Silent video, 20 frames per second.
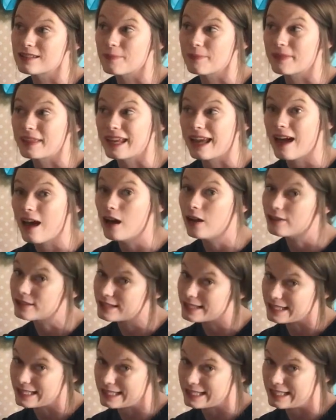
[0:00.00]
something
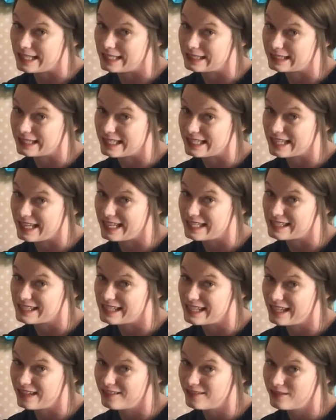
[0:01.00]
else to Stanley's
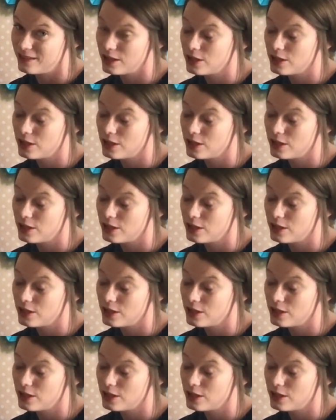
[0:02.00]
canteen?